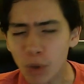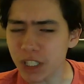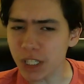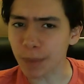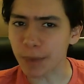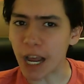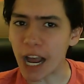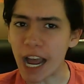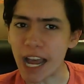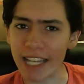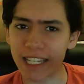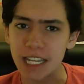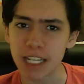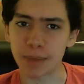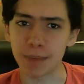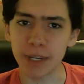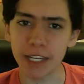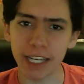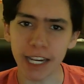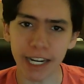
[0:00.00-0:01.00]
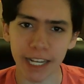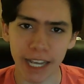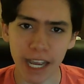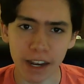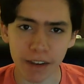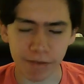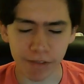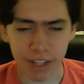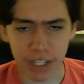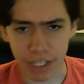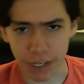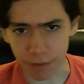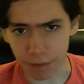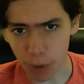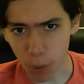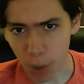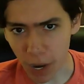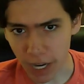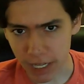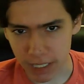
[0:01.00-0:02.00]
What's up guys, it's me yet again, Vincent
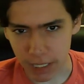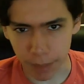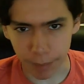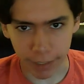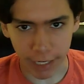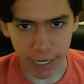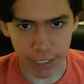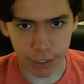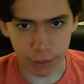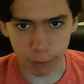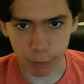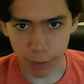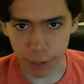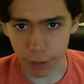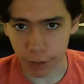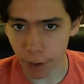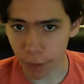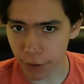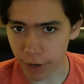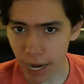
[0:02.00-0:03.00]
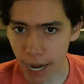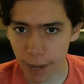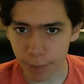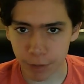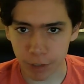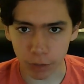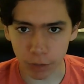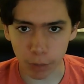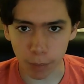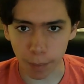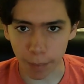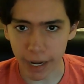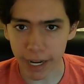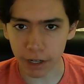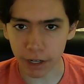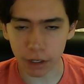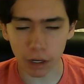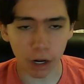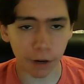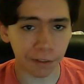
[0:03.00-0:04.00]
Rojas, coming at you with another absolute
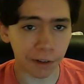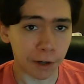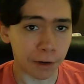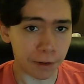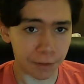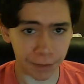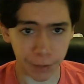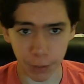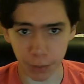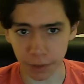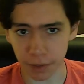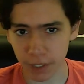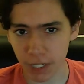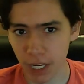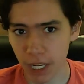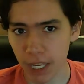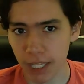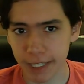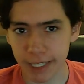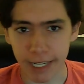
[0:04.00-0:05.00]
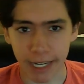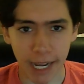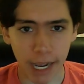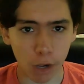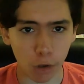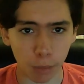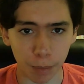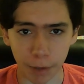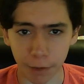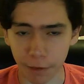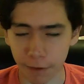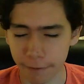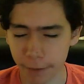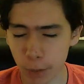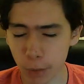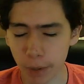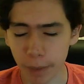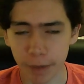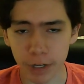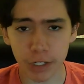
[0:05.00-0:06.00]
banger of a review. Today I will be
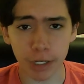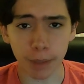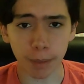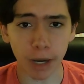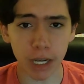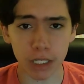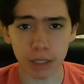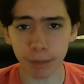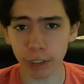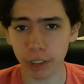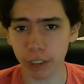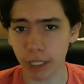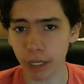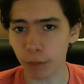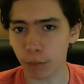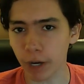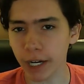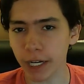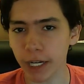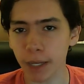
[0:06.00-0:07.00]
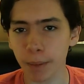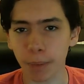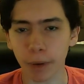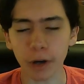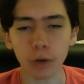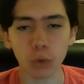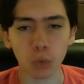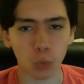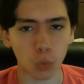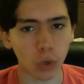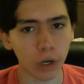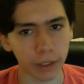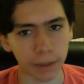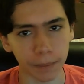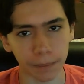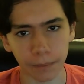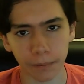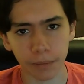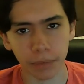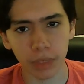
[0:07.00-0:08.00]
reviewing Mission Impossible Dead Reckoning Part
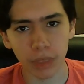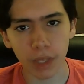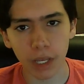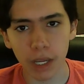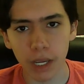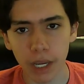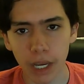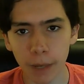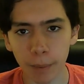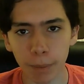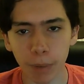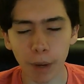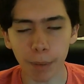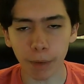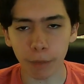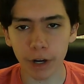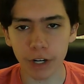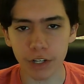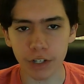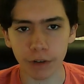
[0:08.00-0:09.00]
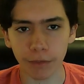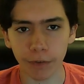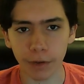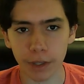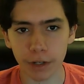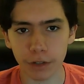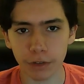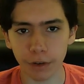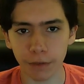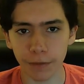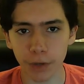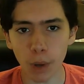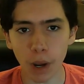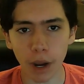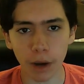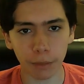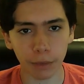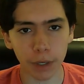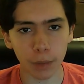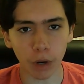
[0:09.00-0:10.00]
1. In preparation for this review,
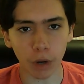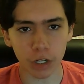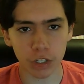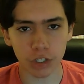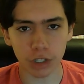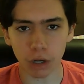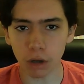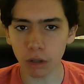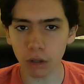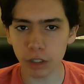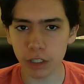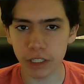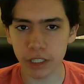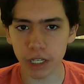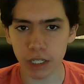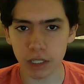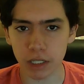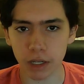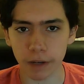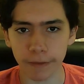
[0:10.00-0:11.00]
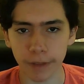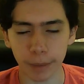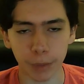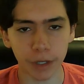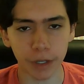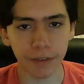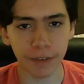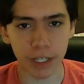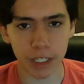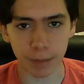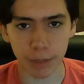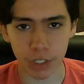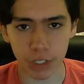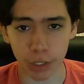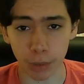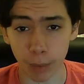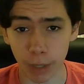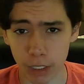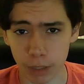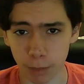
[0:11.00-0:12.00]
I rewatched all 6 of the previous
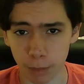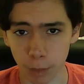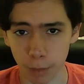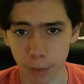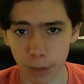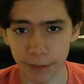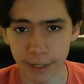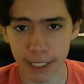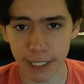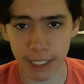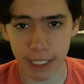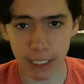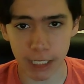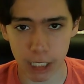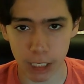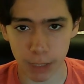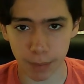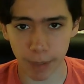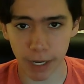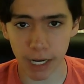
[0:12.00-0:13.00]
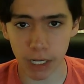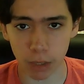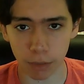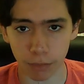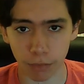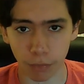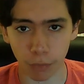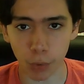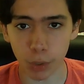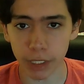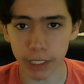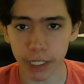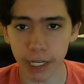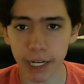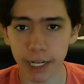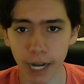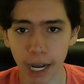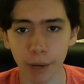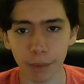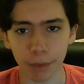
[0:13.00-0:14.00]
Mission Impossible movies in the span of
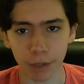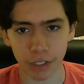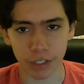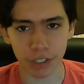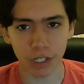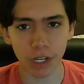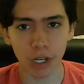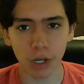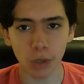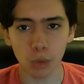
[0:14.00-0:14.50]
48 hours,